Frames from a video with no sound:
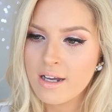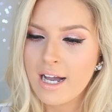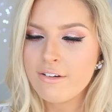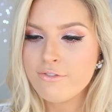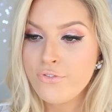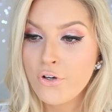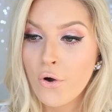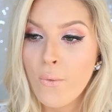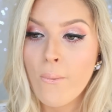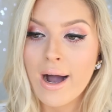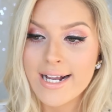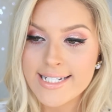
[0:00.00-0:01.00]
I have
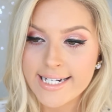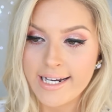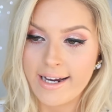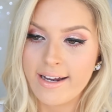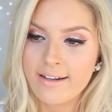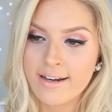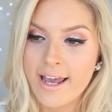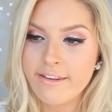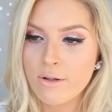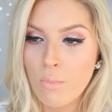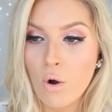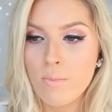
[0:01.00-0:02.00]
no idea.
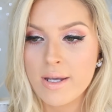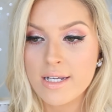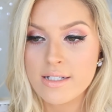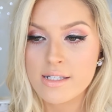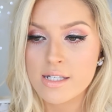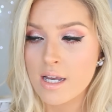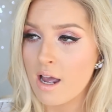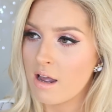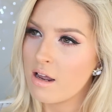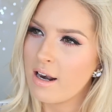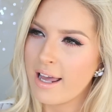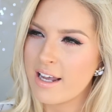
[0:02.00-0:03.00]
At the moment,
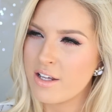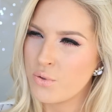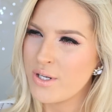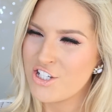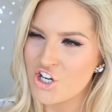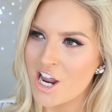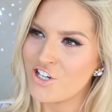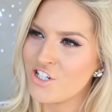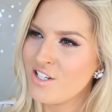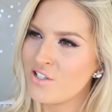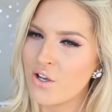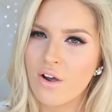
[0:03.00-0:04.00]
like it always
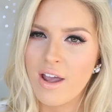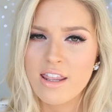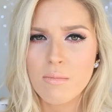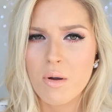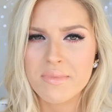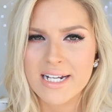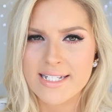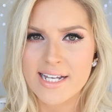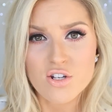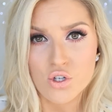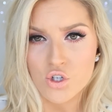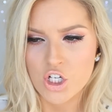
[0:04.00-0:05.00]
changes, so at the moment I'd
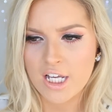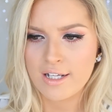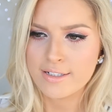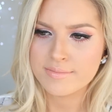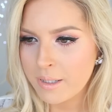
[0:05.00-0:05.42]
say sushi.